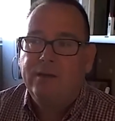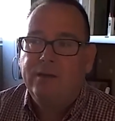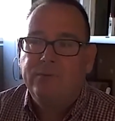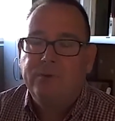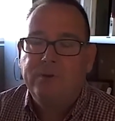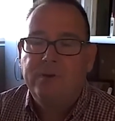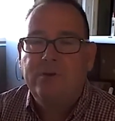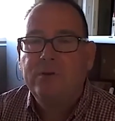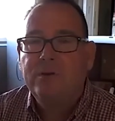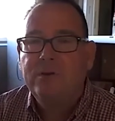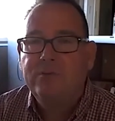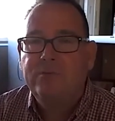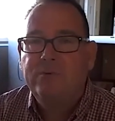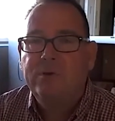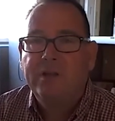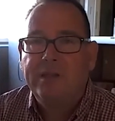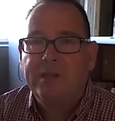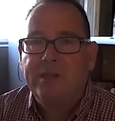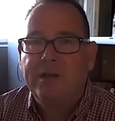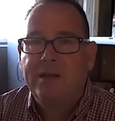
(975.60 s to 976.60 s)
If we could have
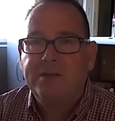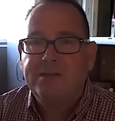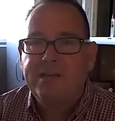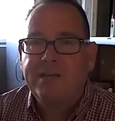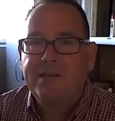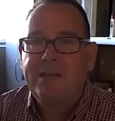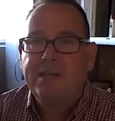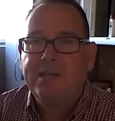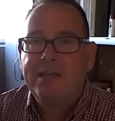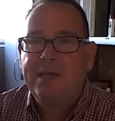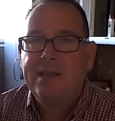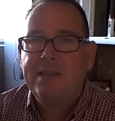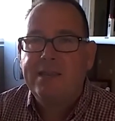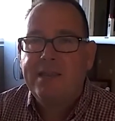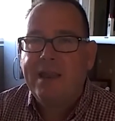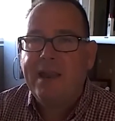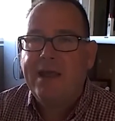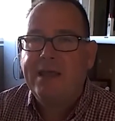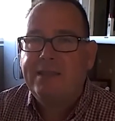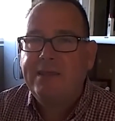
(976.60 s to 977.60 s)
really articulated
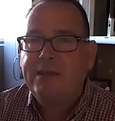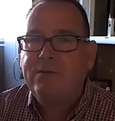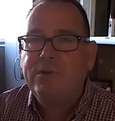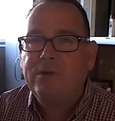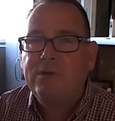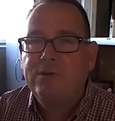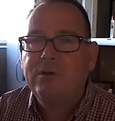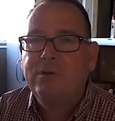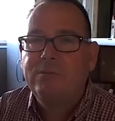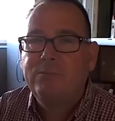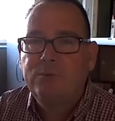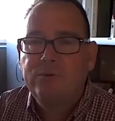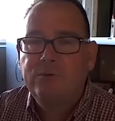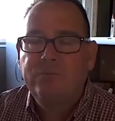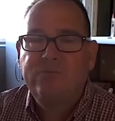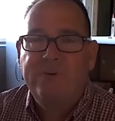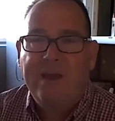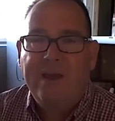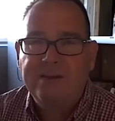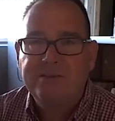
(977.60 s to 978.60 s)
that, I think we could have
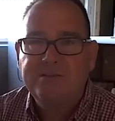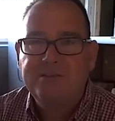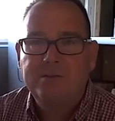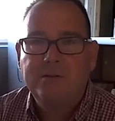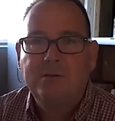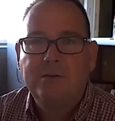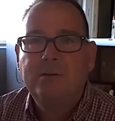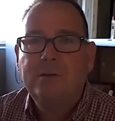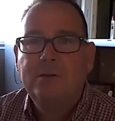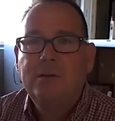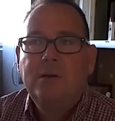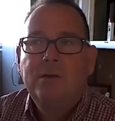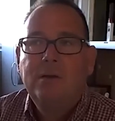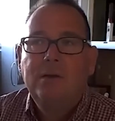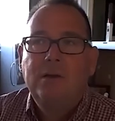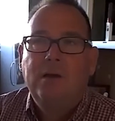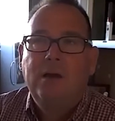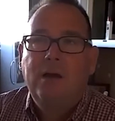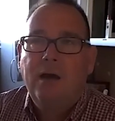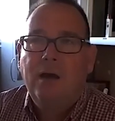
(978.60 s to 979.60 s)
moved faster.
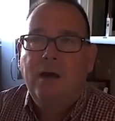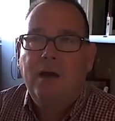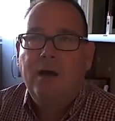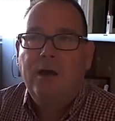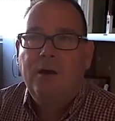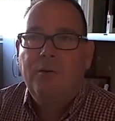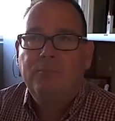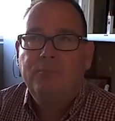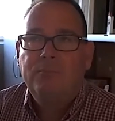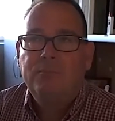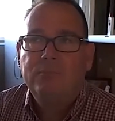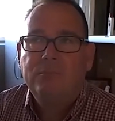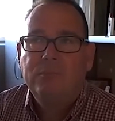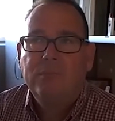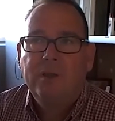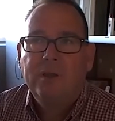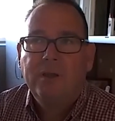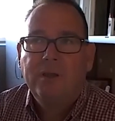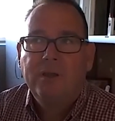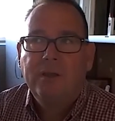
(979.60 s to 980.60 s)
Um,
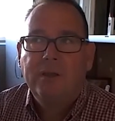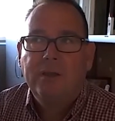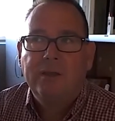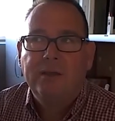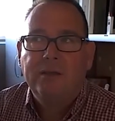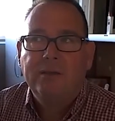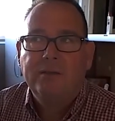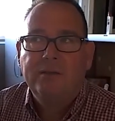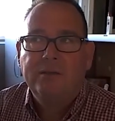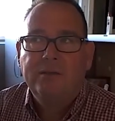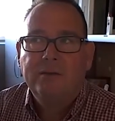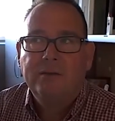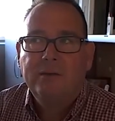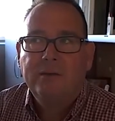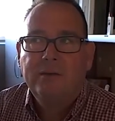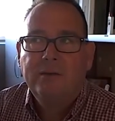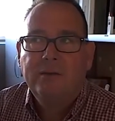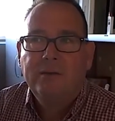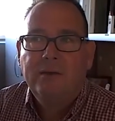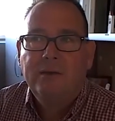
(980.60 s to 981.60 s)
and
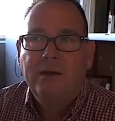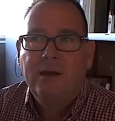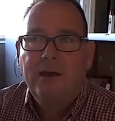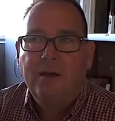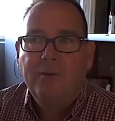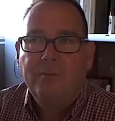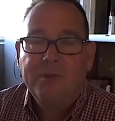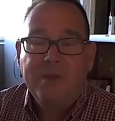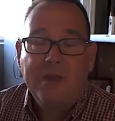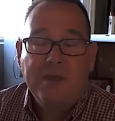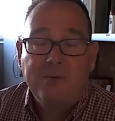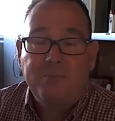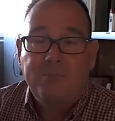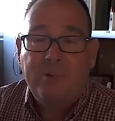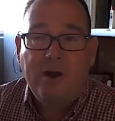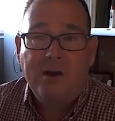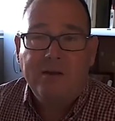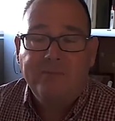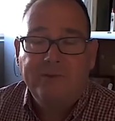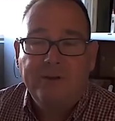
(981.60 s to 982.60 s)
but the other
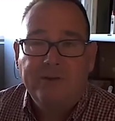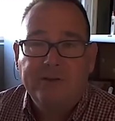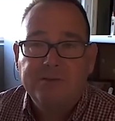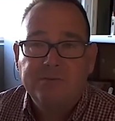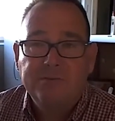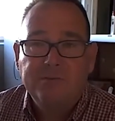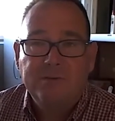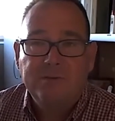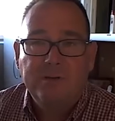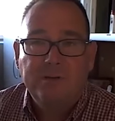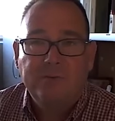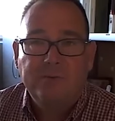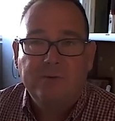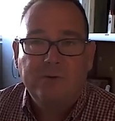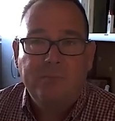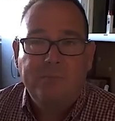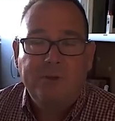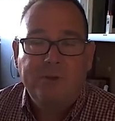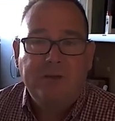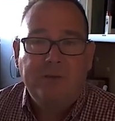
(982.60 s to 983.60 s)
part of it is,
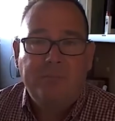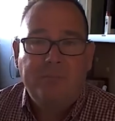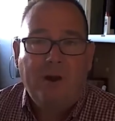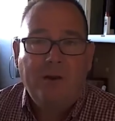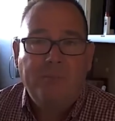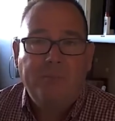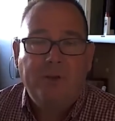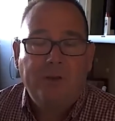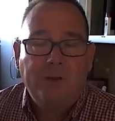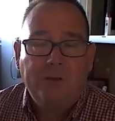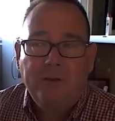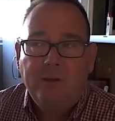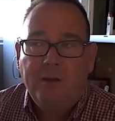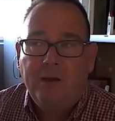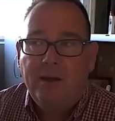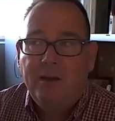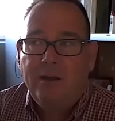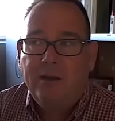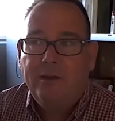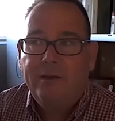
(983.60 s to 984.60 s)
we're a big department,
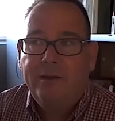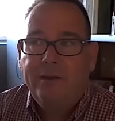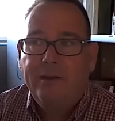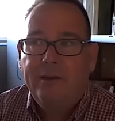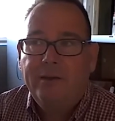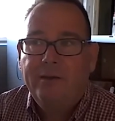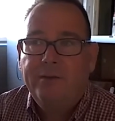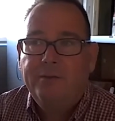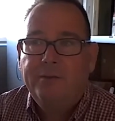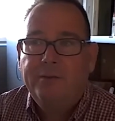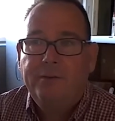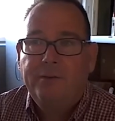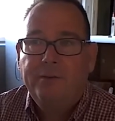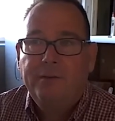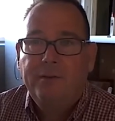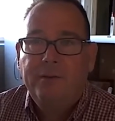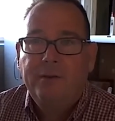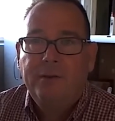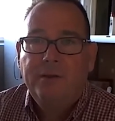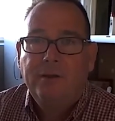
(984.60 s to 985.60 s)

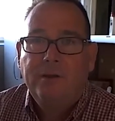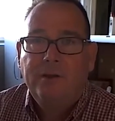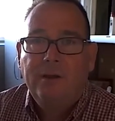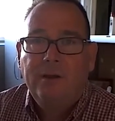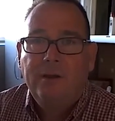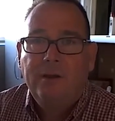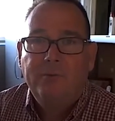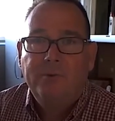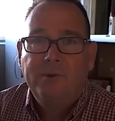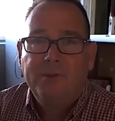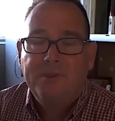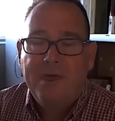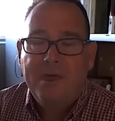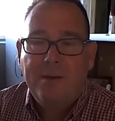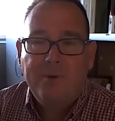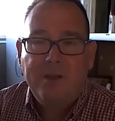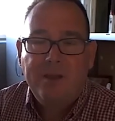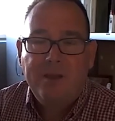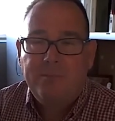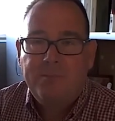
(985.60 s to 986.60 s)
and with
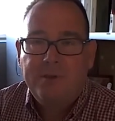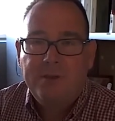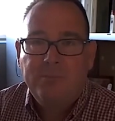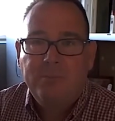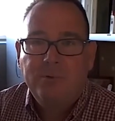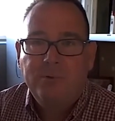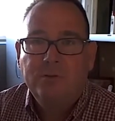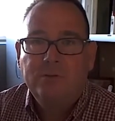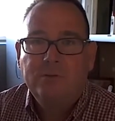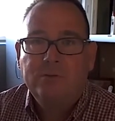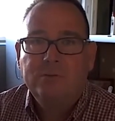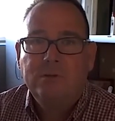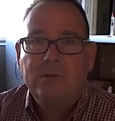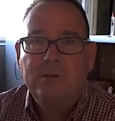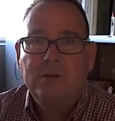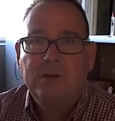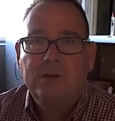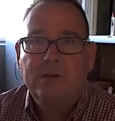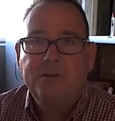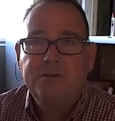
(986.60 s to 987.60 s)
that many people,
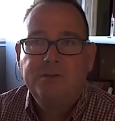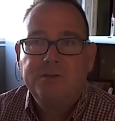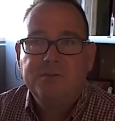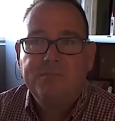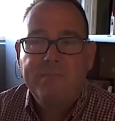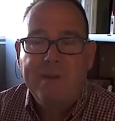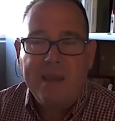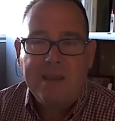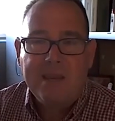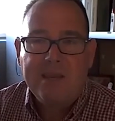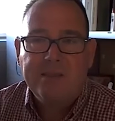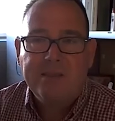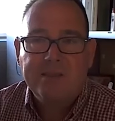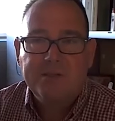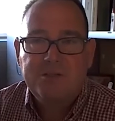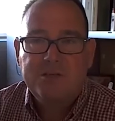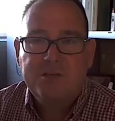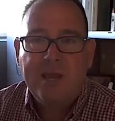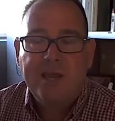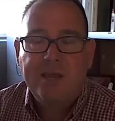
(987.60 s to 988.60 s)
just making
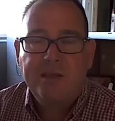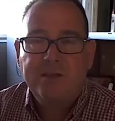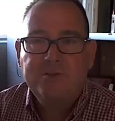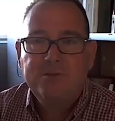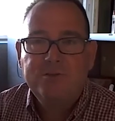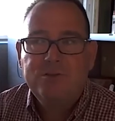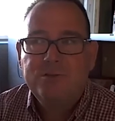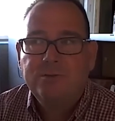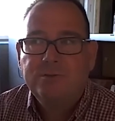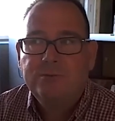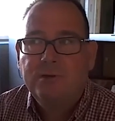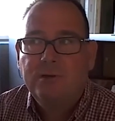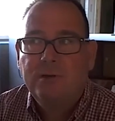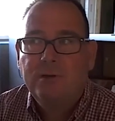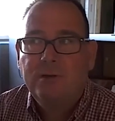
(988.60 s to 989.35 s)
the change,